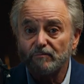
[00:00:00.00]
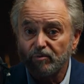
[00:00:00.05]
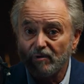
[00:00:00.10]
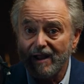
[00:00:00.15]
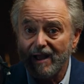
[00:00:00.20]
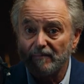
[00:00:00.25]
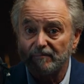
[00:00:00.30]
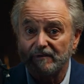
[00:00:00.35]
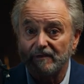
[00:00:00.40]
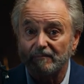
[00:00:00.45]

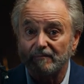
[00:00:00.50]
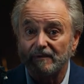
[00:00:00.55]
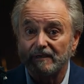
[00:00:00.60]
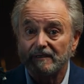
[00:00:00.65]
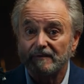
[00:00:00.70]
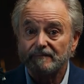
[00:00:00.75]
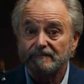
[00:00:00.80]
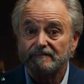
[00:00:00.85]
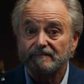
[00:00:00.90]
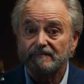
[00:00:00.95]
problem,
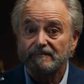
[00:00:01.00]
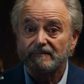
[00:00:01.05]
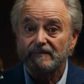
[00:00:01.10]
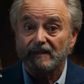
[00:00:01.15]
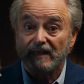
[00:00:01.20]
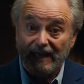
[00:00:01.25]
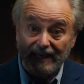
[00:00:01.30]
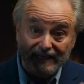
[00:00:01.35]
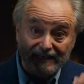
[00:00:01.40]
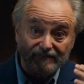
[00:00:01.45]

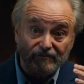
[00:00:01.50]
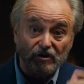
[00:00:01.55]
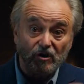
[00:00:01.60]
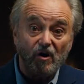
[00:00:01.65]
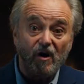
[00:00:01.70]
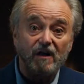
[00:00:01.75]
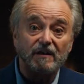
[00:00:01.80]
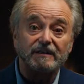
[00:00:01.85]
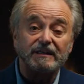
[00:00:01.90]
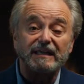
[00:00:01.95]
and even
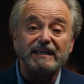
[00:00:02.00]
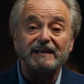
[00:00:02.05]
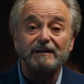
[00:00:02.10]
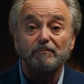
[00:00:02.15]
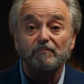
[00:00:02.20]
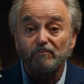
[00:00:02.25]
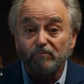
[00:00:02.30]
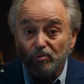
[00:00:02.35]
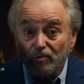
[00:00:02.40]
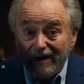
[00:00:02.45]
calling it a
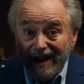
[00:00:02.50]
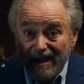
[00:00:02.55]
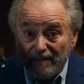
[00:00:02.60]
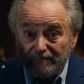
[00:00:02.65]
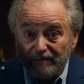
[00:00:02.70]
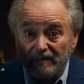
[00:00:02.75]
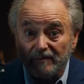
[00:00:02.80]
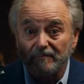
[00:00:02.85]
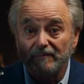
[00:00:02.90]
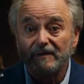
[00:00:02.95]

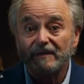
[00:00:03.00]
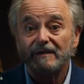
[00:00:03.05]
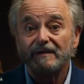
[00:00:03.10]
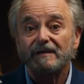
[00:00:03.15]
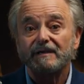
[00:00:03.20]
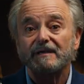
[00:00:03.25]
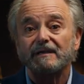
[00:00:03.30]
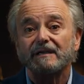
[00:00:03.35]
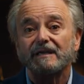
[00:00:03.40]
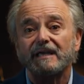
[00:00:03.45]
problem
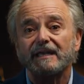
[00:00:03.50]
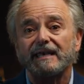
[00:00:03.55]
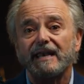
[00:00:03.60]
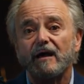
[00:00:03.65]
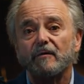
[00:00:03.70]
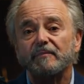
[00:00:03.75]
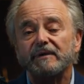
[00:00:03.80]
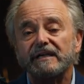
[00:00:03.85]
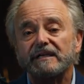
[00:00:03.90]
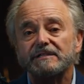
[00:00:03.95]
can
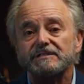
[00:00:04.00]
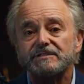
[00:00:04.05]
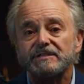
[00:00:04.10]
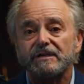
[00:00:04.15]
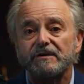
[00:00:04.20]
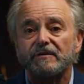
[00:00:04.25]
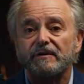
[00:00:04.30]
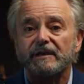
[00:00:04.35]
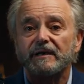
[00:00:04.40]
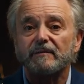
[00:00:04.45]
now be
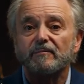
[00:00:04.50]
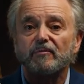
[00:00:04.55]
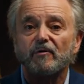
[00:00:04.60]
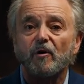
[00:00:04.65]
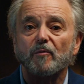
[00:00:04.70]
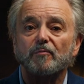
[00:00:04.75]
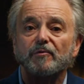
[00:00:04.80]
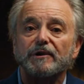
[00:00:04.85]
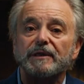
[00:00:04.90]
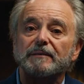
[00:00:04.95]
considered
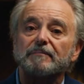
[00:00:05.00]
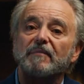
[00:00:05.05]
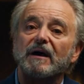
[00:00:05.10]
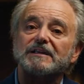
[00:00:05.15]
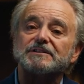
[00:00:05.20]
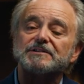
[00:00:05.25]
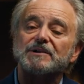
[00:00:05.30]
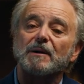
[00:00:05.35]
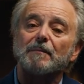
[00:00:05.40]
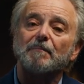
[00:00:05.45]
inappropriate by
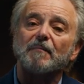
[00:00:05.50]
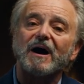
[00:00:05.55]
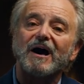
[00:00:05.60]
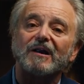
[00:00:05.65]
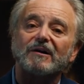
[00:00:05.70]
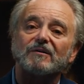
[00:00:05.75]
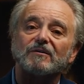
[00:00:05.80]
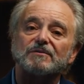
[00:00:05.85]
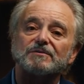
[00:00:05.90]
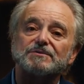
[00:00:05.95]
some
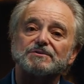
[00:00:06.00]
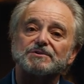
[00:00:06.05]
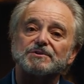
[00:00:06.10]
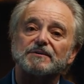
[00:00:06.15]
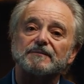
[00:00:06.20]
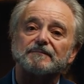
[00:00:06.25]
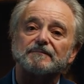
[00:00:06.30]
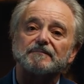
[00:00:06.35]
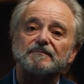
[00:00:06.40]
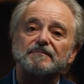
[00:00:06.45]

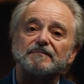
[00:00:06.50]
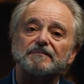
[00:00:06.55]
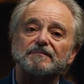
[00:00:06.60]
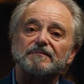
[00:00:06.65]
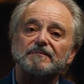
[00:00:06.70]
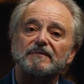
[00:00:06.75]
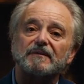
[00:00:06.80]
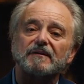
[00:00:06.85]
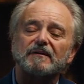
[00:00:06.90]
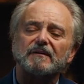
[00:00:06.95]
moderns.
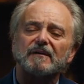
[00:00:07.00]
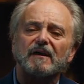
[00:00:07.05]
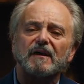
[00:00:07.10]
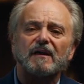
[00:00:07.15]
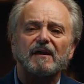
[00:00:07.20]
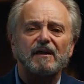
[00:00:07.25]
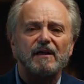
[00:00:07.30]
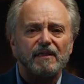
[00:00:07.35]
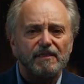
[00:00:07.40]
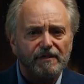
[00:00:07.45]

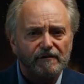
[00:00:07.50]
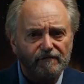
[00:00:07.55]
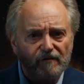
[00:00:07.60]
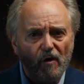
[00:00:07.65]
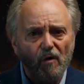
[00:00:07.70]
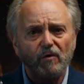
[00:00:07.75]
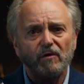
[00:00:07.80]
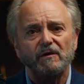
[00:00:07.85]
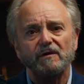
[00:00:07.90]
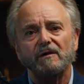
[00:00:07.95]
The
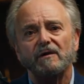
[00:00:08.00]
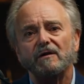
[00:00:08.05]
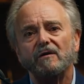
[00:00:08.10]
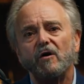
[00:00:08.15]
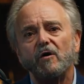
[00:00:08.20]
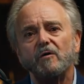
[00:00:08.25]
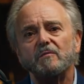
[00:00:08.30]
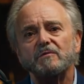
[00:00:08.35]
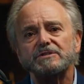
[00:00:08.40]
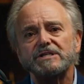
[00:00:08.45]
vocal
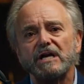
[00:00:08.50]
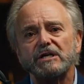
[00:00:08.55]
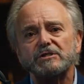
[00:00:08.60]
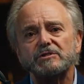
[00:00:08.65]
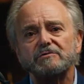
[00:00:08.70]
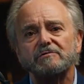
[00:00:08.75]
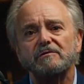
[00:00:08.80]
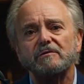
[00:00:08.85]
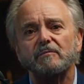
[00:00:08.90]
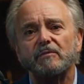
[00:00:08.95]

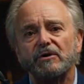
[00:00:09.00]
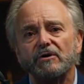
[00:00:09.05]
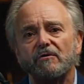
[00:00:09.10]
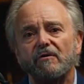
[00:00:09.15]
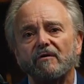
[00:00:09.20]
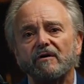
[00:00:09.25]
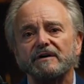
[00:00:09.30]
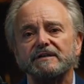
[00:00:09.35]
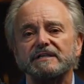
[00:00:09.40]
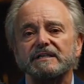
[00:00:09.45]
homosexual
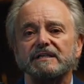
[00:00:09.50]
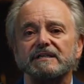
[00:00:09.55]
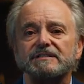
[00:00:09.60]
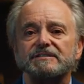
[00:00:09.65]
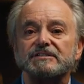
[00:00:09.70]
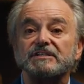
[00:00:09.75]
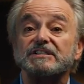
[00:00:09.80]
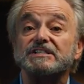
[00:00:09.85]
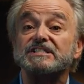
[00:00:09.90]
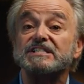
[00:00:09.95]
minority
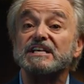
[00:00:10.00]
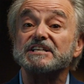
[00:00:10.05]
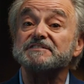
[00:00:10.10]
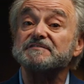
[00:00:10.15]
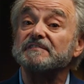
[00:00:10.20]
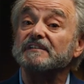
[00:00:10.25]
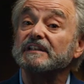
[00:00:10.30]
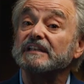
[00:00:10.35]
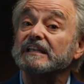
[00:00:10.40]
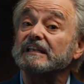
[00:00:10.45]

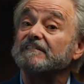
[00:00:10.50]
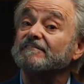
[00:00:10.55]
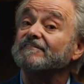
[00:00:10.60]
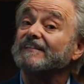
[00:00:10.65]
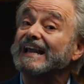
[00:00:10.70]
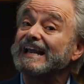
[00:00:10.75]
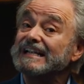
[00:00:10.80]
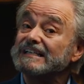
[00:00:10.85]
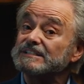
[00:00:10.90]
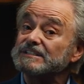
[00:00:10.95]
successfully
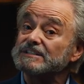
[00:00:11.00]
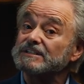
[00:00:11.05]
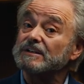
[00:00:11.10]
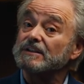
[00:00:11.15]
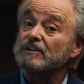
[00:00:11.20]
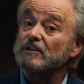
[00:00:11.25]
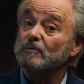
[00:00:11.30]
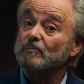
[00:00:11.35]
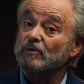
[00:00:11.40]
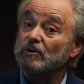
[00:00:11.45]
advanced
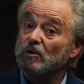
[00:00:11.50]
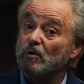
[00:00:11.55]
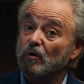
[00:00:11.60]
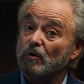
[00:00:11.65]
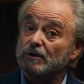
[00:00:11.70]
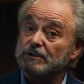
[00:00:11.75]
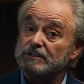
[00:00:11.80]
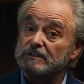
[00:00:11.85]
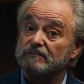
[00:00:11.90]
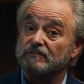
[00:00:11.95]
their
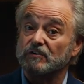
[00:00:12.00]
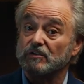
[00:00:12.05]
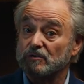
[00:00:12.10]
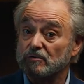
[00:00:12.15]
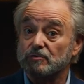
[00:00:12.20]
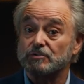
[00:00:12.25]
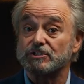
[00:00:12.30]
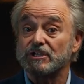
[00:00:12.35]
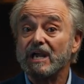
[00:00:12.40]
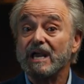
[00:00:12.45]
minority
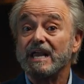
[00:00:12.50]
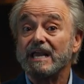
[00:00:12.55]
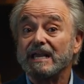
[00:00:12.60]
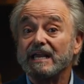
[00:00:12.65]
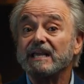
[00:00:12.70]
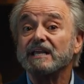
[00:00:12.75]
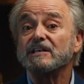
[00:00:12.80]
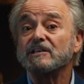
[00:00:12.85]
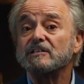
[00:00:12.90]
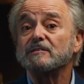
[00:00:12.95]
views
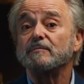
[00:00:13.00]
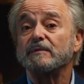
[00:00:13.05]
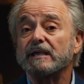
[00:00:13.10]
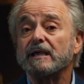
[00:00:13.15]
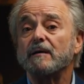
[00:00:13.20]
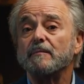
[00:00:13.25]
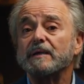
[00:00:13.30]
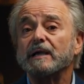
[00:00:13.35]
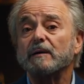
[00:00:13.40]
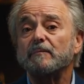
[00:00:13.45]
into
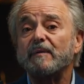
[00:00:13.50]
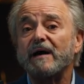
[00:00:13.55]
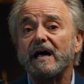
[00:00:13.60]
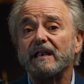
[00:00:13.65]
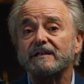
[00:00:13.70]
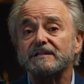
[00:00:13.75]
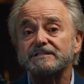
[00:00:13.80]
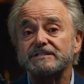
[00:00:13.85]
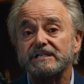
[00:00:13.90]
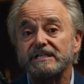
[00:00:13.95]
becoming a
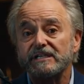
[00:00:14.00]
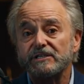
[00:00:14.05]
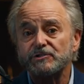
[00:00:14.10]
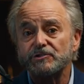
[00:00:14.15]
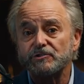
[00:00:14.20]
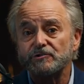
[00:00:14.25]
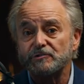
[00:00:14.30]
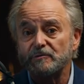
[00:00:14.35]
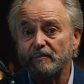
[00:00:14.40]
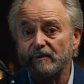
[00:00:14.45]
policy
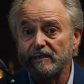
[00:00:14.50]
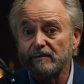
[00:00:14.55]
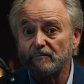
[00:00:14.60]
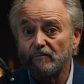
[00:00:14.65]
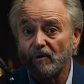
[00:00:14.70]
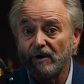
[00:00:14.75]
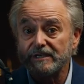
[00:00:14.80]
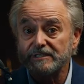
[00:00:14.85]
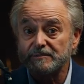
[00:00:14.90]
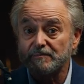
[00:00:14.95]
issue to be
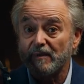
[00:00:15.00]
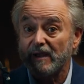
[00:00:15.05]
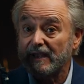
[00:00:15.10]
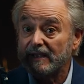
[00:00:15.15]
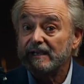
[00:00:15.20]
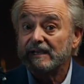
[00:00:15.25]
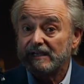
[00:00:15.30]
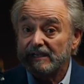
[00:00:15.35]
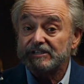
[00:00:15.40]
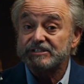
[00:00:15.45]
embraced
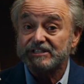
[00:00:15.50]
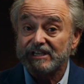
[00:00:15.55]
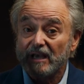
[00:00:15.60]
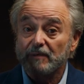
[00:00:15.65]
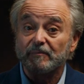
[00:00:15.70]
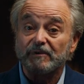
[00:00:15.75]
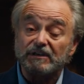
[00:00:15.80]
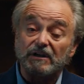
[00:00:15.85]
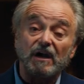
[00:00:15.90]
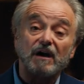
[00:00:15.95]
by a
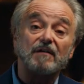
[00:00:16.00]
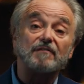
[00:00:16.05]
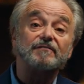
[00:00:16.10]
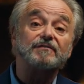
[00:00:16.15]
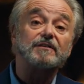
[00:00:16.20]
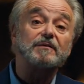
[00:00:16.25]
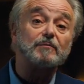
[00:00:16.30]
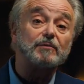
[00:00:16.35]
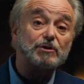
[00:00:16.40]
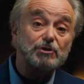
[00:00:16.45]
segment
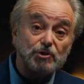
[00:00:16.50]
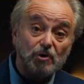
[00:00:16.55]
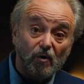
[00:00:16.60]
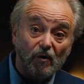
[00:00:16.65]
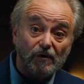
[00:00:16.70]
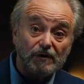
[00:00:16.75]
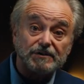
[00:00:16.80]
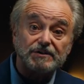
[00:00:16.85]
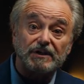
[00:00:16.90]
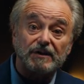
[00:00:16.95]
of the
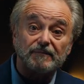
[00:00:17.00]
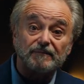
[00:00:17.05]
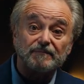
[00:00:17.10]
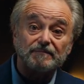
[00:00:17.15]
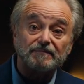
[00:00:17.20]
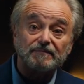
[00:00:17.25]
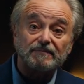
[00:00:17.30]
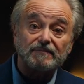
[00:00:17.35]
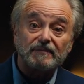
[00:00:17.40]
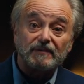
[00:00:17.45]
majority.
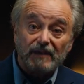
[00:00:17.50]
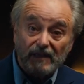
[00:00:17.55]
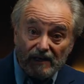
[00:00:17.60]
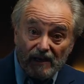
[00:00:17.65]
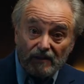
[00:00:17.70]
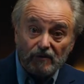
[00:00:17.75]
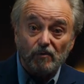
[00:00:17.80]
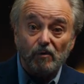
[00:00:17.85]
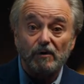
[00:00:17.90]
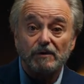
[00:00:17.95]
In
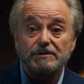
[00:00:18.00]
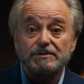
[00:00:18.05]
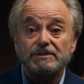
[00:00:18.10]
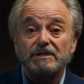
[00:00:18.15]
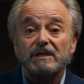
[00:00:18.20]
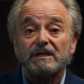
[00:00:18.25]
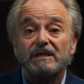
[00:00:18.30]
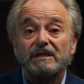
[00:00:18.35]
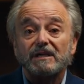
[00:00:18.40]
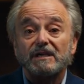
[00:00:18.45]
other words,
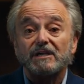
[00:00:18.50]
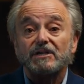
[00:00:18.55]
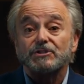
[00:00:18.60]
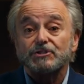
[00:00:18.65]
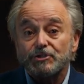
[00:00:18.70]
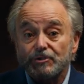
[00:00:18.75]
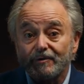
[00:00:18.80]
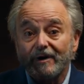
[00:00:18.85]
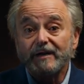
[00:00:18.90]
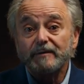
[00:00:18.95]

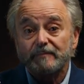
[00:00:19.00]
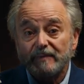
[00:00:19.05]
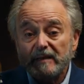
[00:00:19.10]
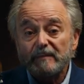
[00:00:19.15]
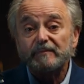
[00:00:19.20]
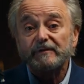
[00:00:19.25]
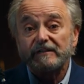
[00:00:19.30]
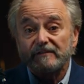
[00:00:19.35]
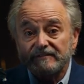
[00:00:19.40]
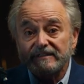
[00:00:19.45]
straight
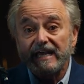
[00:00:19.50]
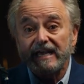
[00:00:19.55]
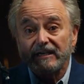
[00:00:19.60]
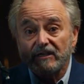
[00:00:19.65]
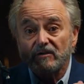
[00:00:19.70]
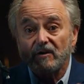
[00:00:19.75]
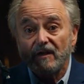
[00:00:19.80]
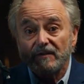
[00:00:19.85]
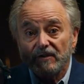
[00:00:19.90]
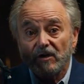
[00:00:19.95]
people have
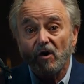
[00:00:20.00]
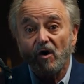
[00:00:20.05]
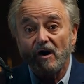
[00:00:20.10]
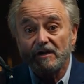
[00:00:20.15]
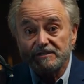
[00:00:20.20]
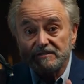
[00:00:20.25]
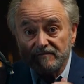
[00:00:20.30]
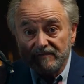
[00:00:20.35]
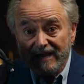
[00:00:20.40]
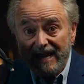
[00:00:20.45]
taken on the
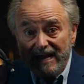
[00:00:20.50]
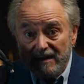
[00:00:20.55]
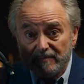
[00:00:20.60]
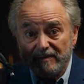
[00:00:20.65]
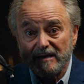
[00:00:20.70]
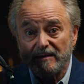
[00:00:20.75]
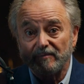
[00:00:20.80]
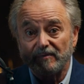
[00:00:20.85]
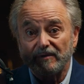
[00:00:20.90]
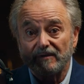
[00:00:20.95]
cause of gay
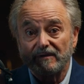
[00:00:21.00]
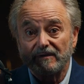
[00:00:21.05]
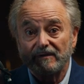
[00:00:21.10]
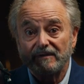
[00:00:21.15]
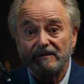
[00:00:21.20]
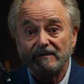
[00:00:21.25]
people.